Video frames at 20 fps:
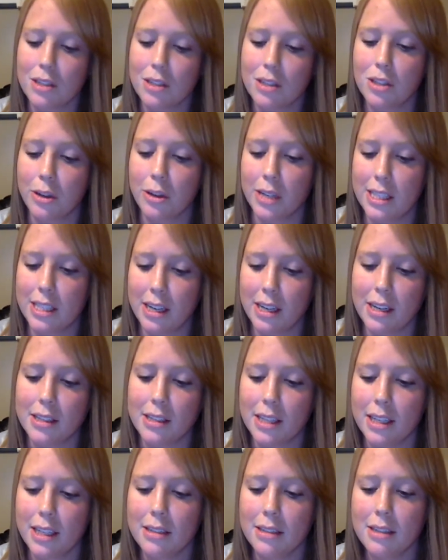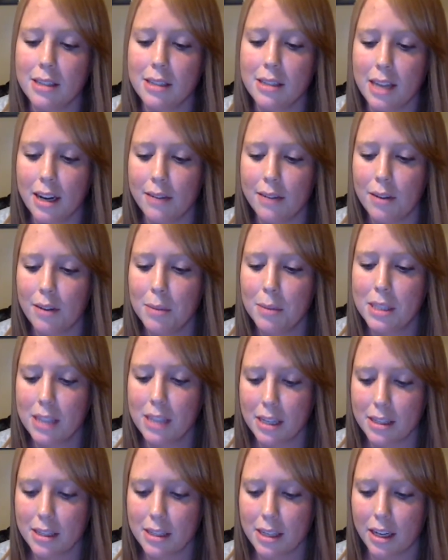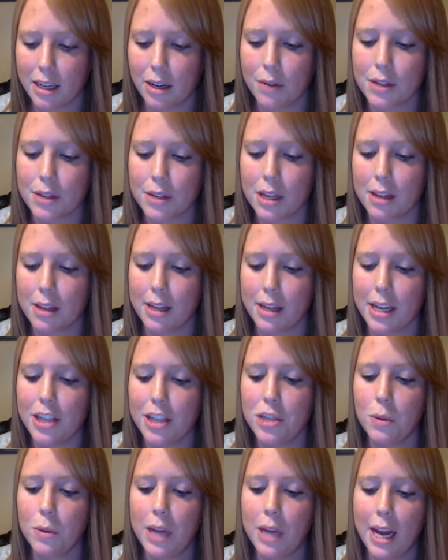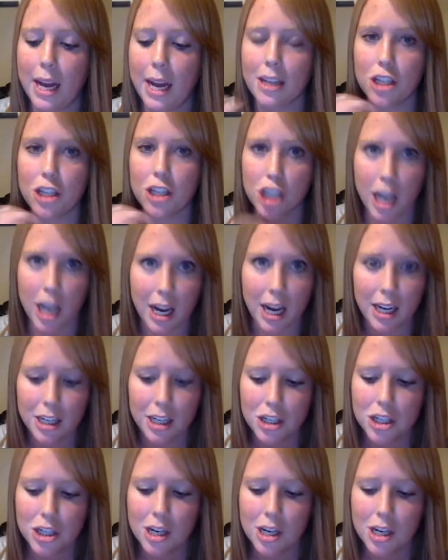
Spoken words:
So it says, instead of obsessing over the things you can't change,